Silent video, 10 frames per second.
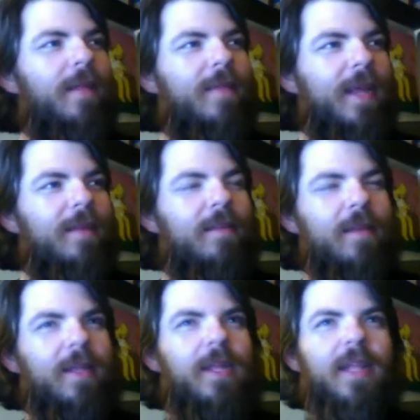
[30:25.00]
Sega
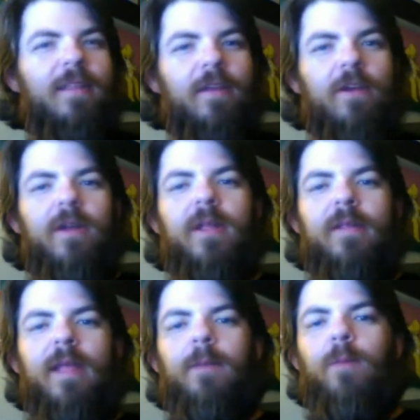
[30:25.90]
CD. That's a good
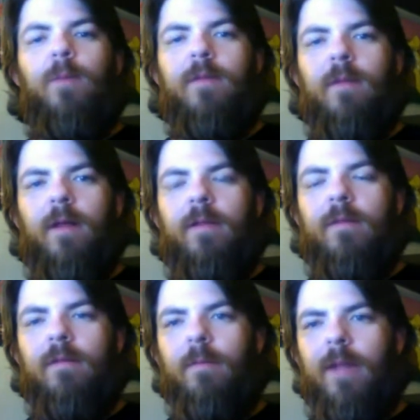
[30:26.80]
example of a
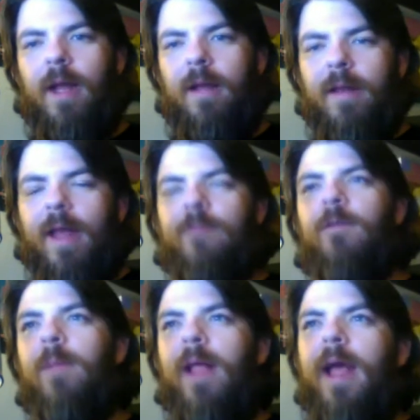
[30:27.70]
system that I never
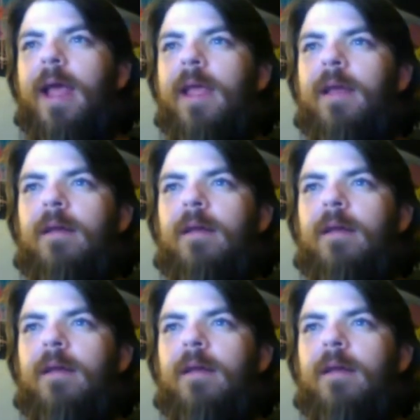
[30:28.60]
play.